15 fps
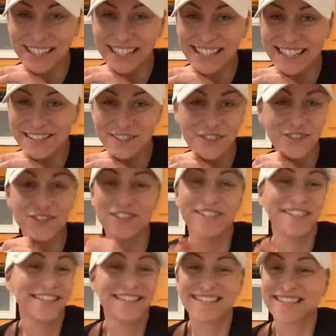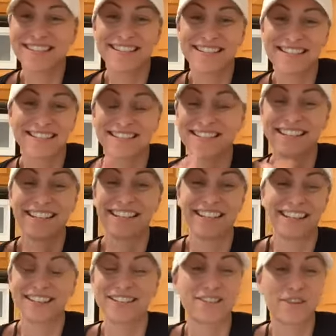it's just
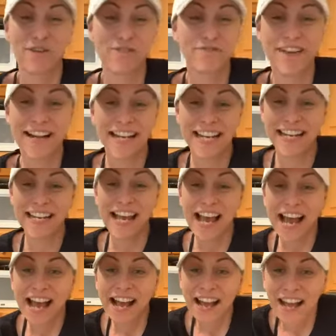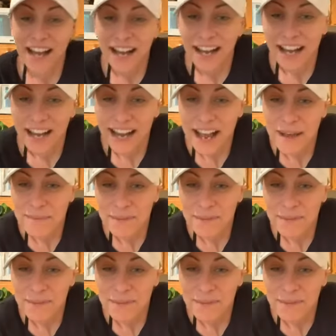so funny. I